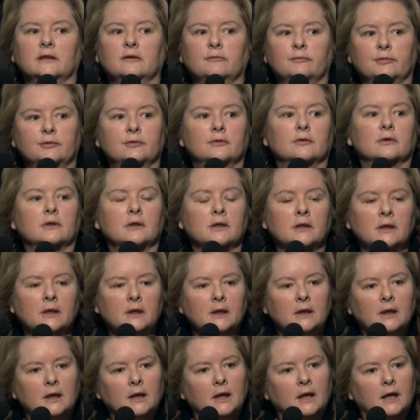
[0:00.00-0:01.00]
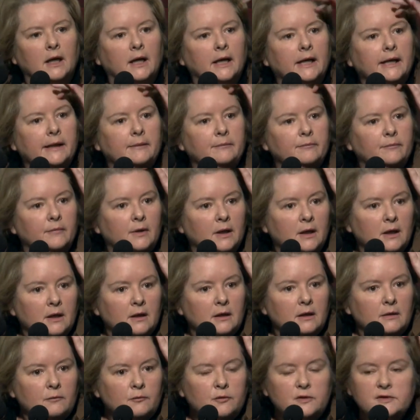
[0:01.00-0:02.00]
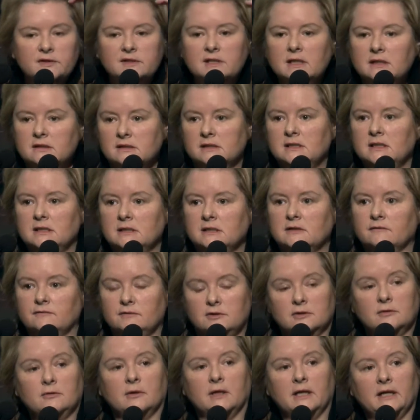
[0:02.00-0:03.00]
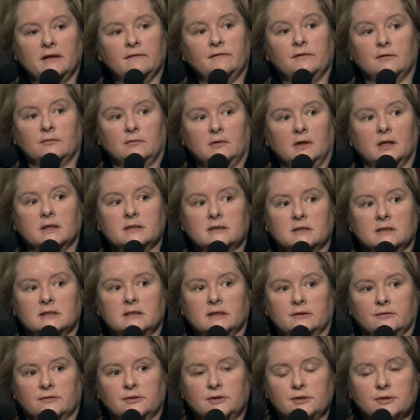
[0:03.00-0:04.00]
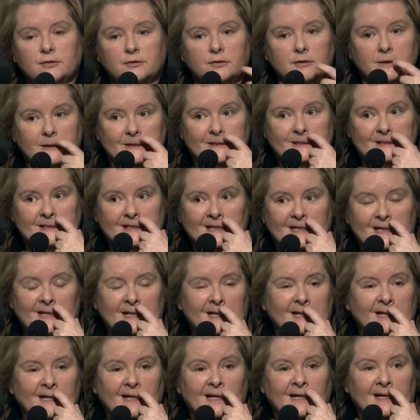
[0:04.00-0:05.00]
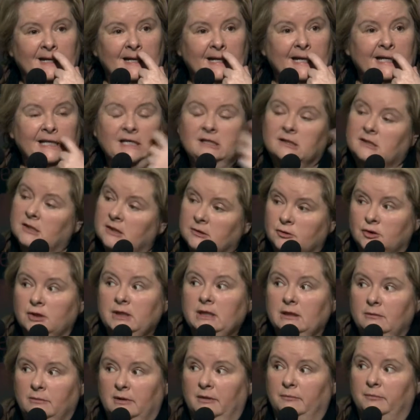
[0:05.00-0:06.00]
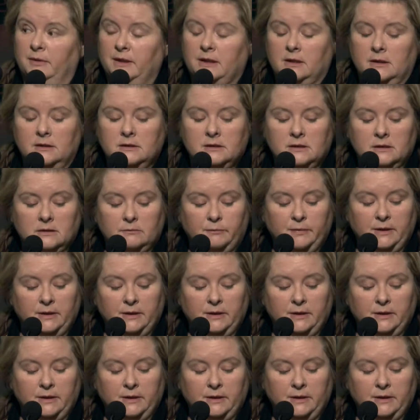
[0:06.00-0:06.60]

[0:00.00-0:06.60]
the book, was that sense of, do I have the right to tell stories? And it's a tricky one because